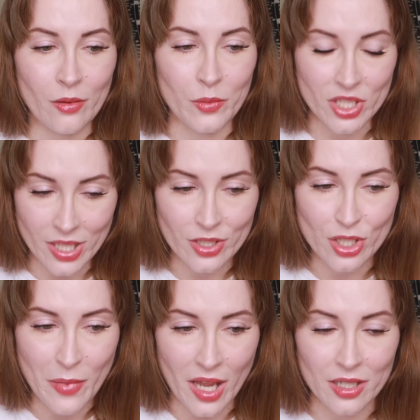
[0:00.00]
which sounds
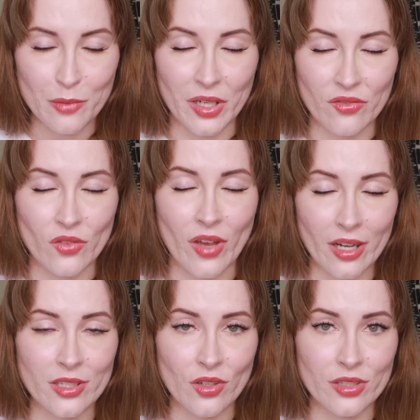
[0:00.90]
dramatic, but if you've had
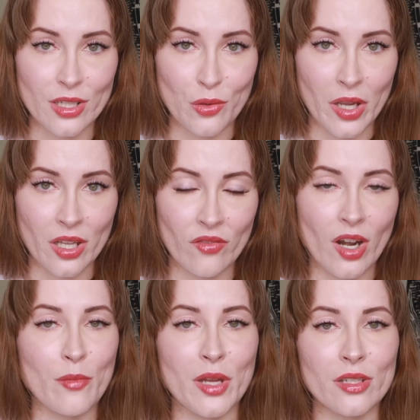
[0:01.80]
a toxic work
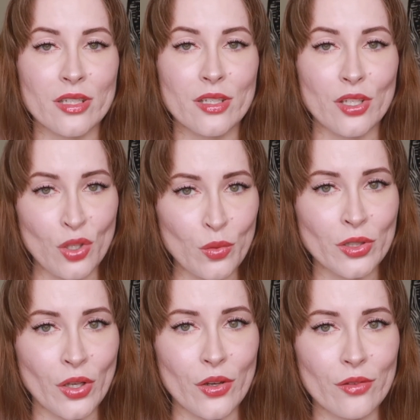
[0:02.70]
environment, you will
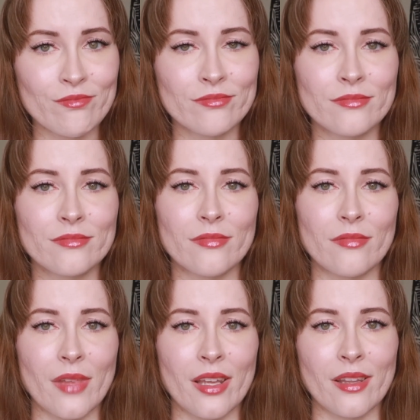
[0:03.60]
know.
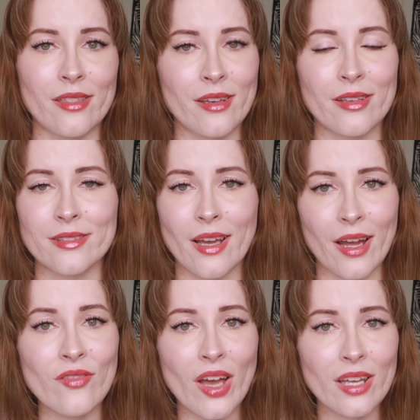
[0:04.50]
And the thing is,
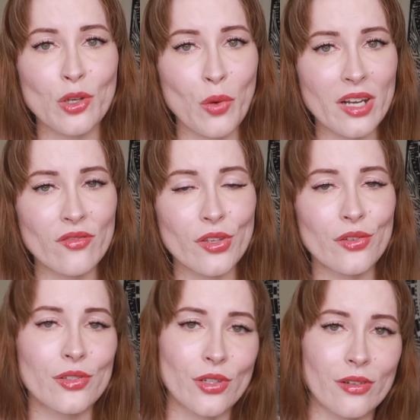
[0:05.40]
I've had quite a
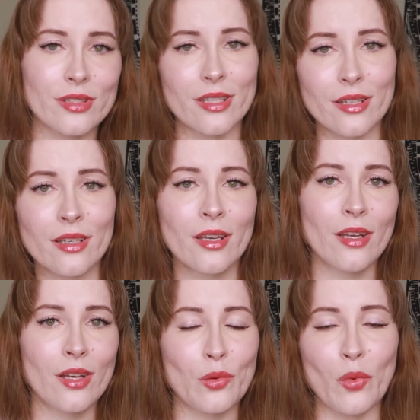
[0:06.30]
few toxic
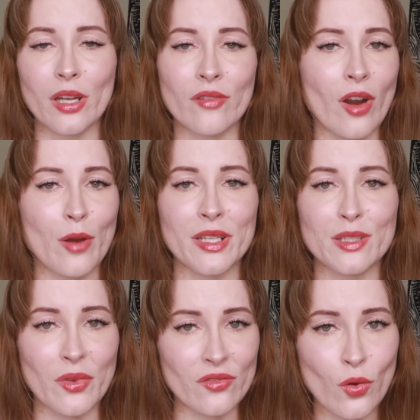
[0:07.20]
work environments
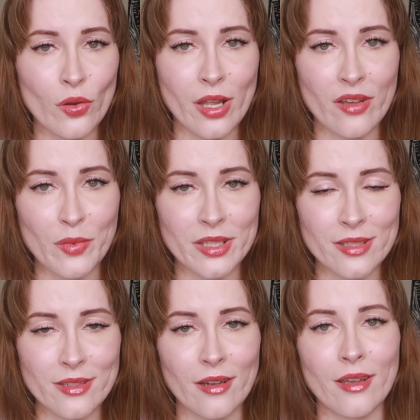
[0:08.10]
before that I've been
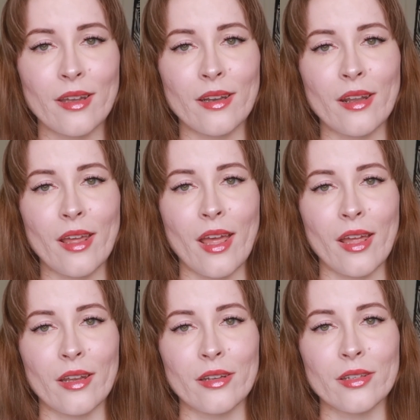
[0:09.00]
stuck in
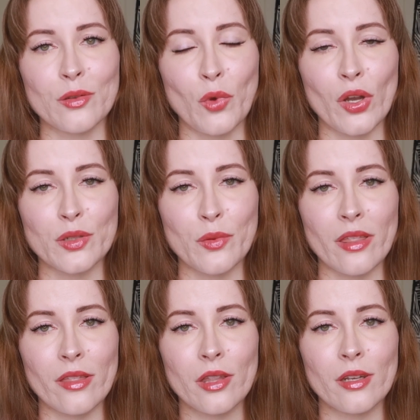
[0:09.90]
and worked
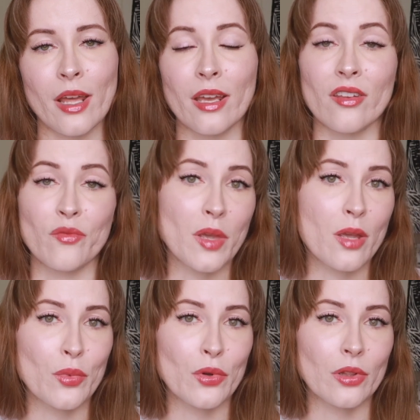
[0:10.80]
with negative
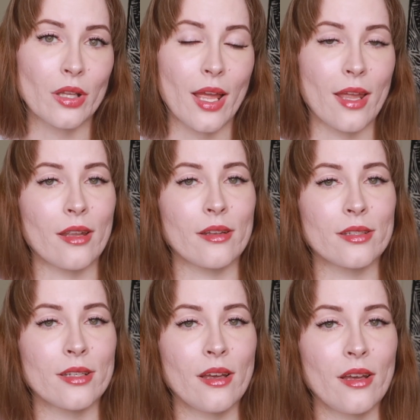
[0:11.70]
people
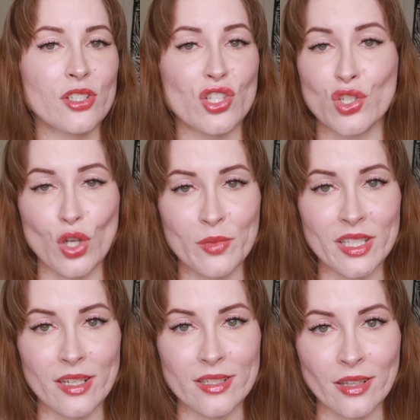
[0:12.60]
and just jobs
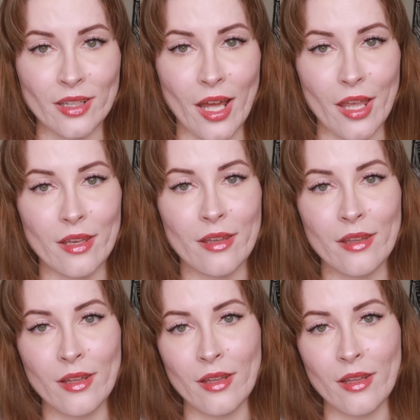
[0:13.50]
that I didn't like.